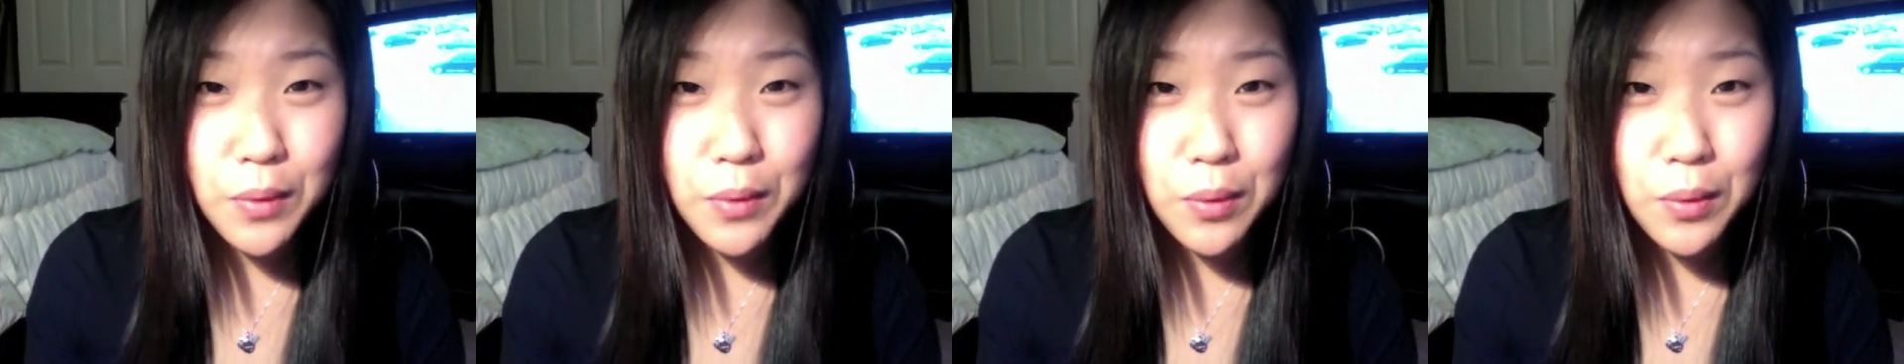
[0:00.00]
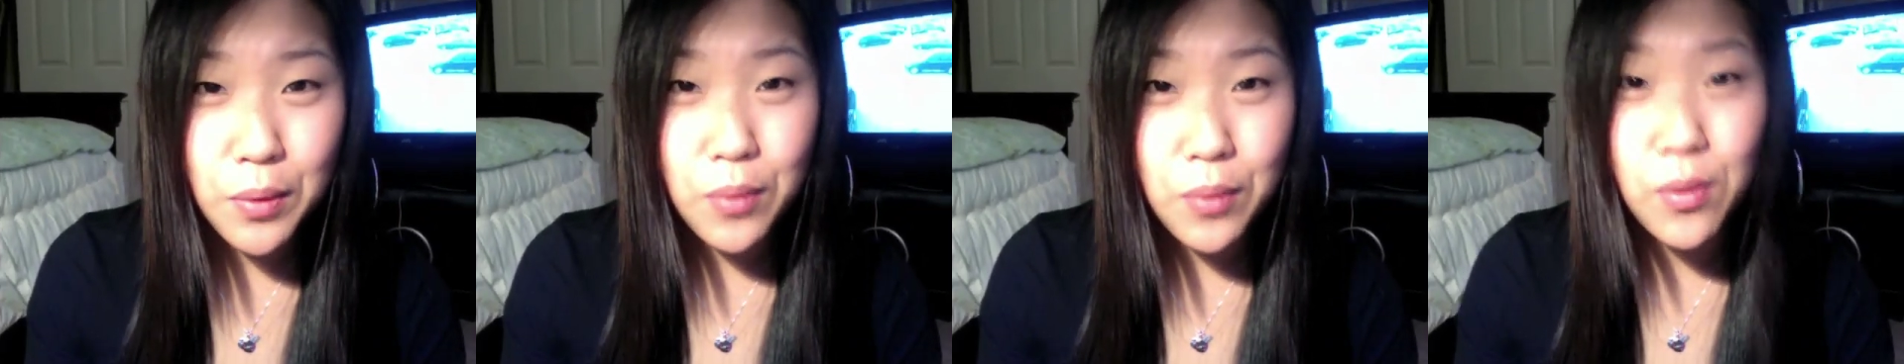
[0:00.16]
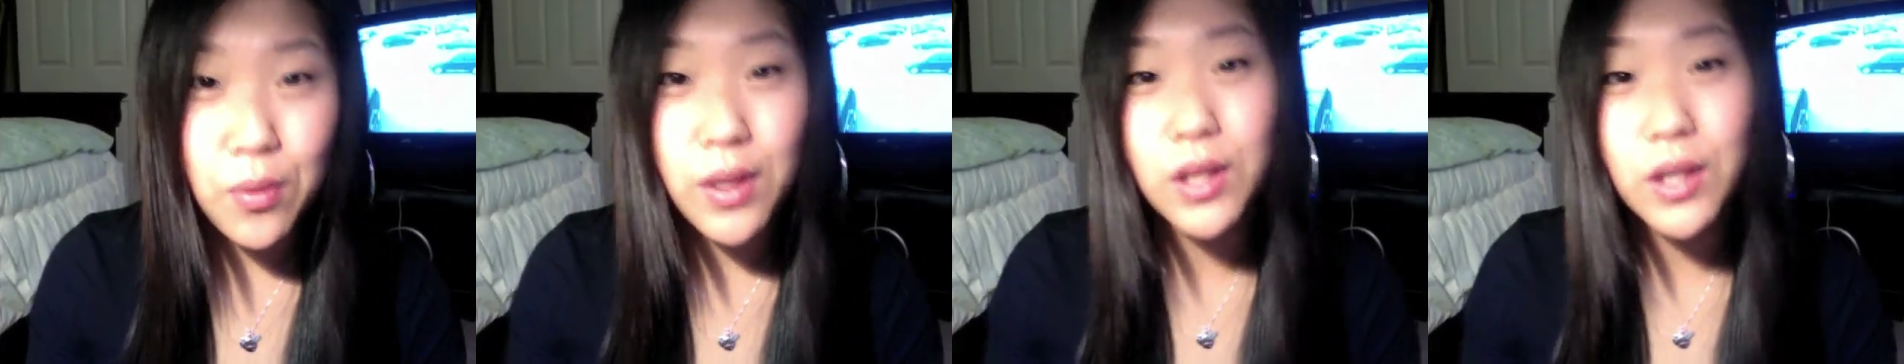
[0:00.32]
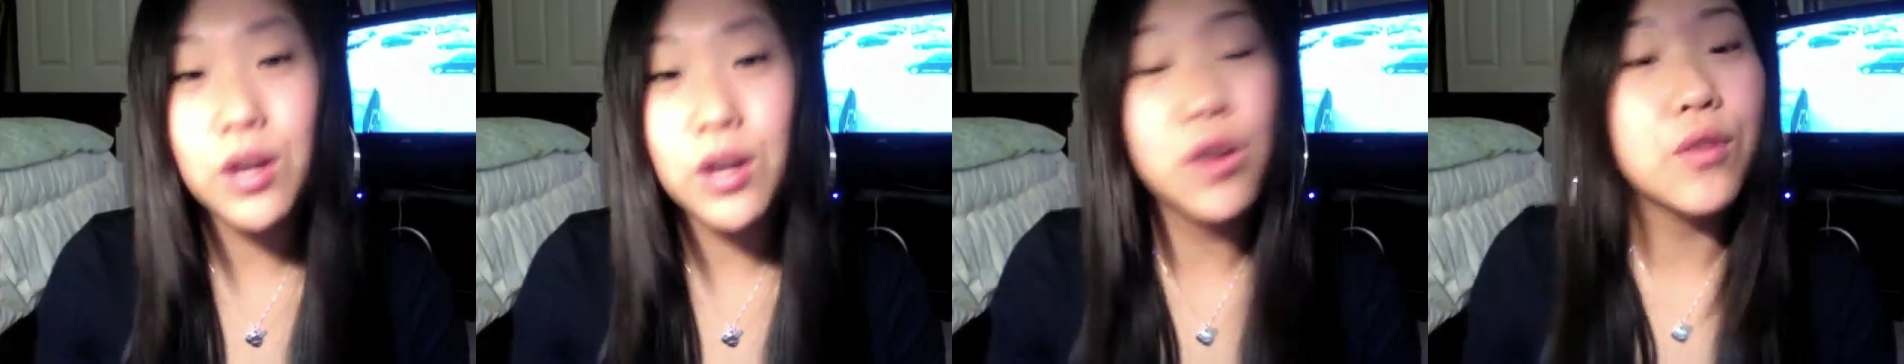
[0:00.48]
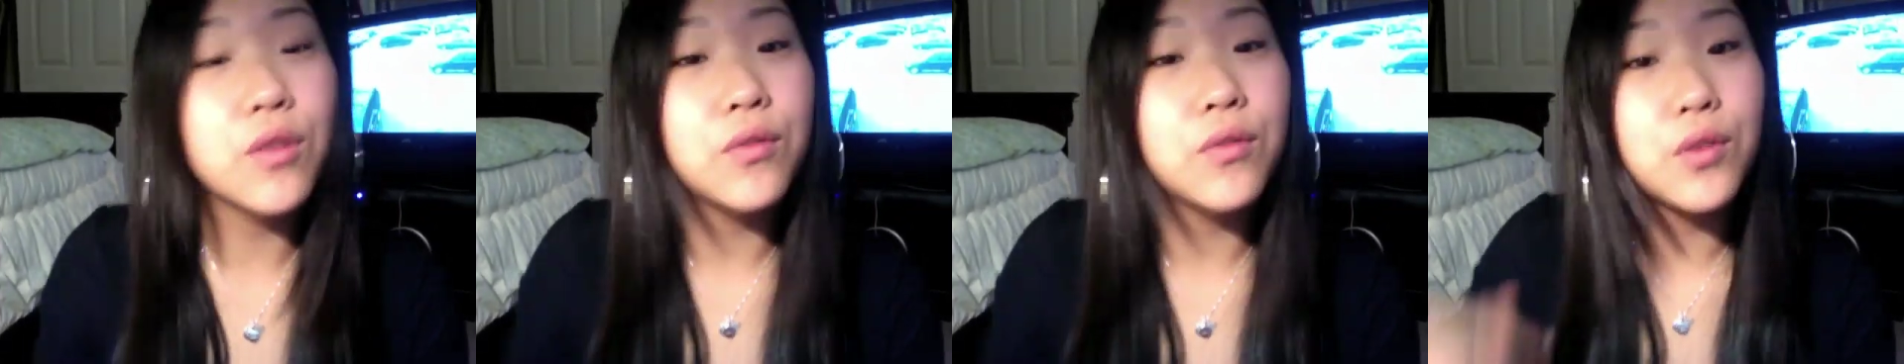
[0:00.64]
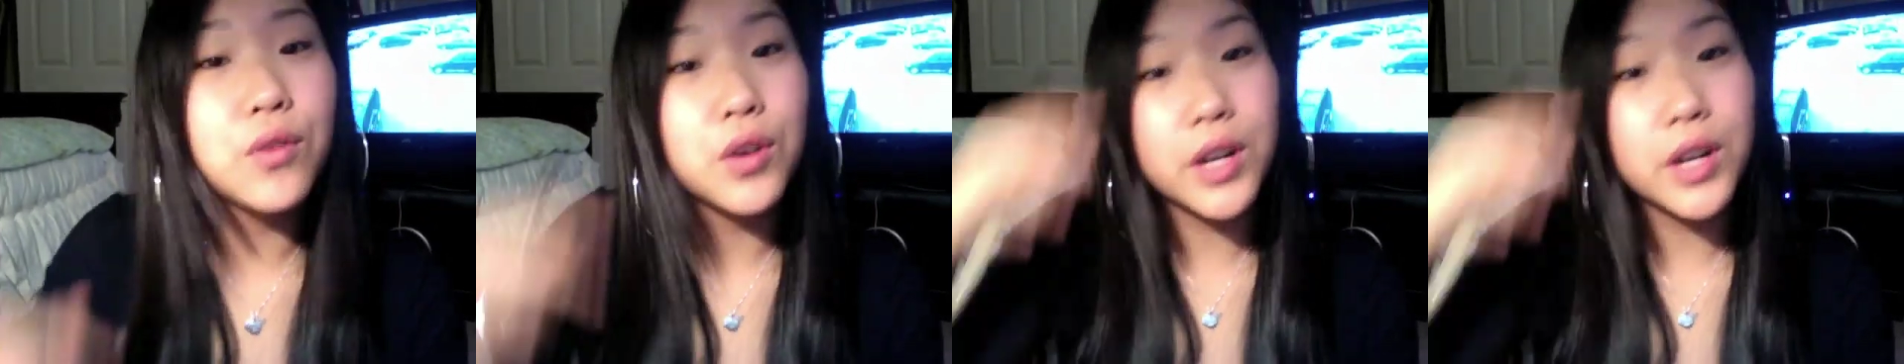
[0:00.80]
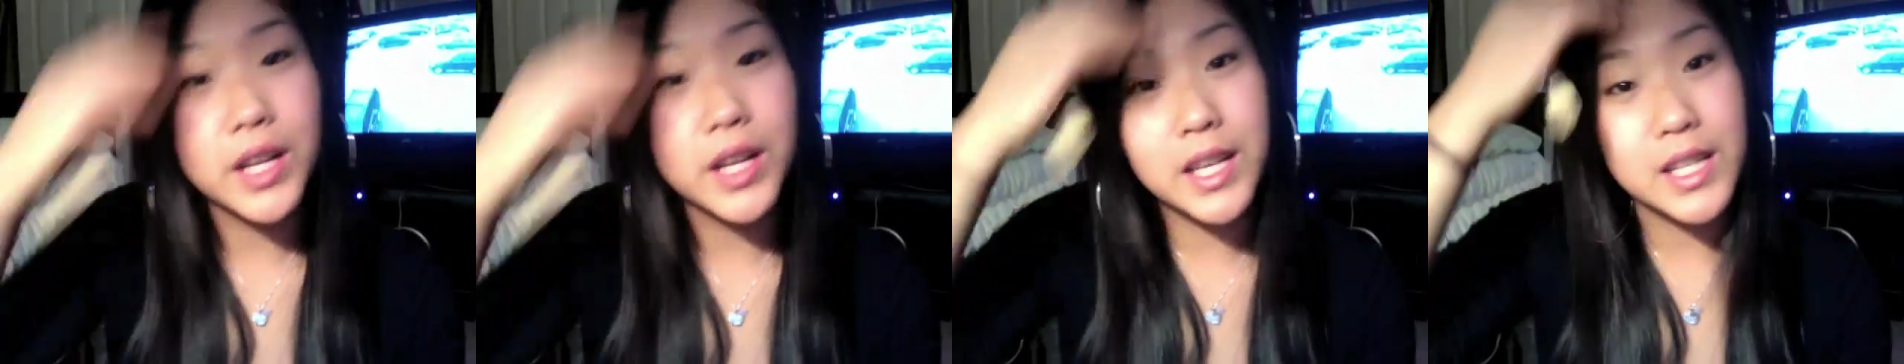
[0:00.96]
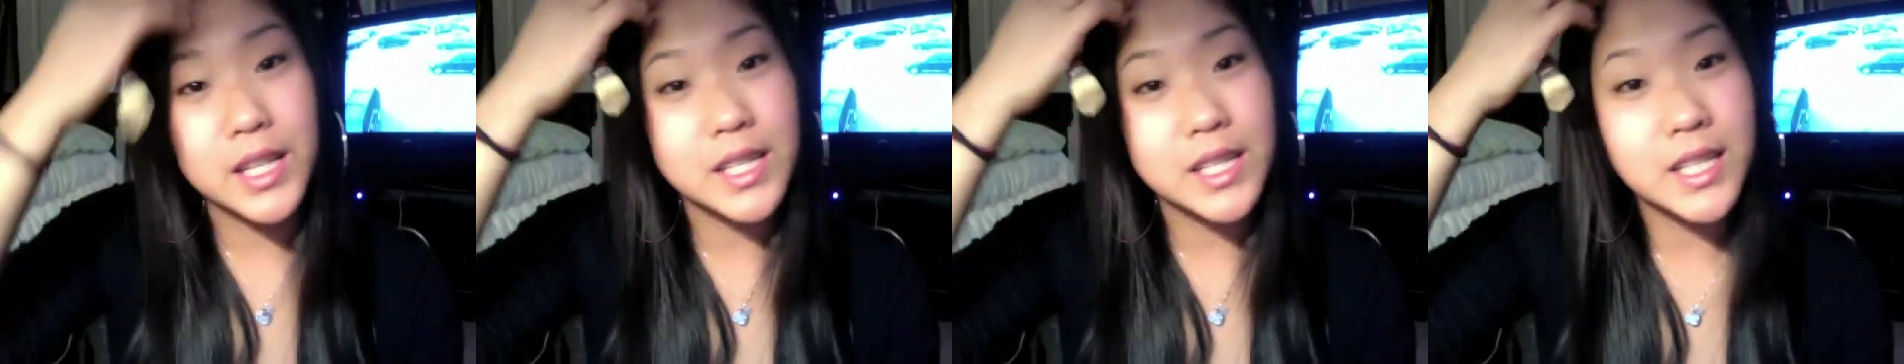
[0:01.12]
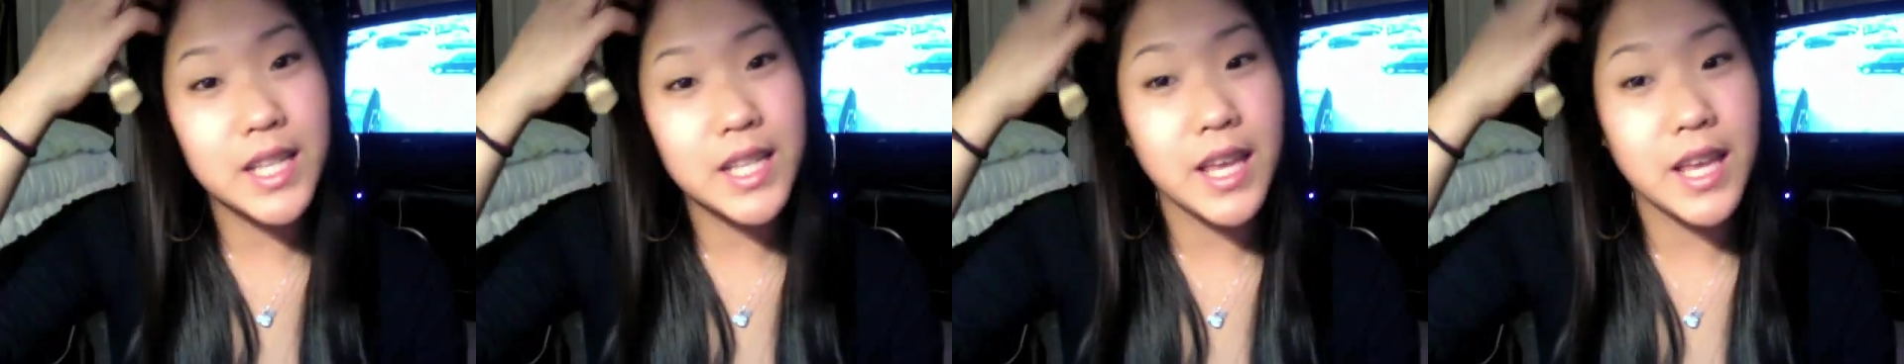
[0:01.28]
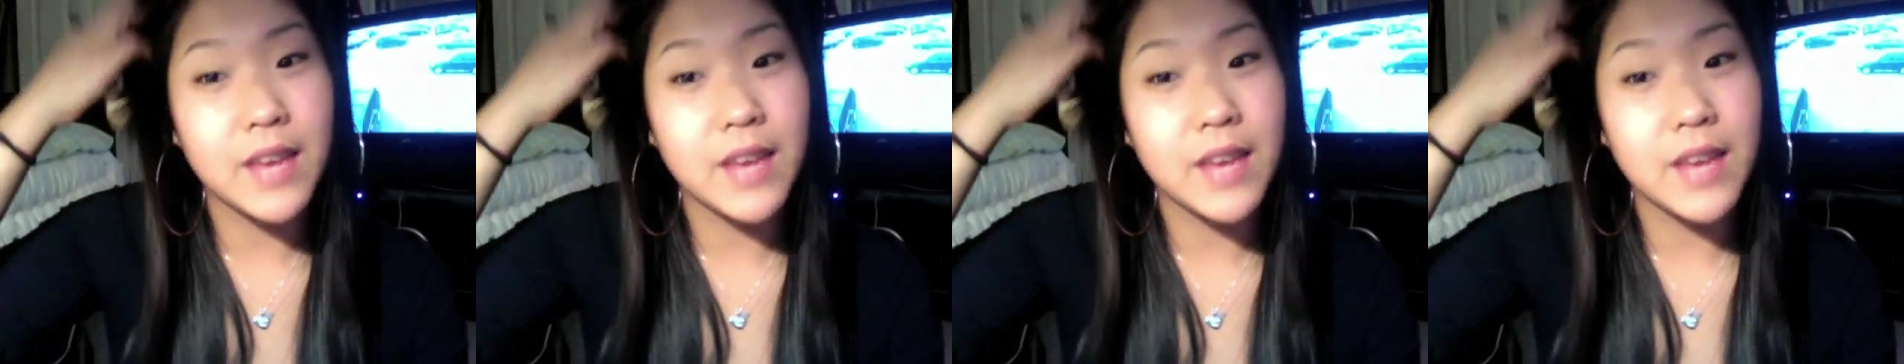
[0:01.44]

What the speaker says: what we want to go for is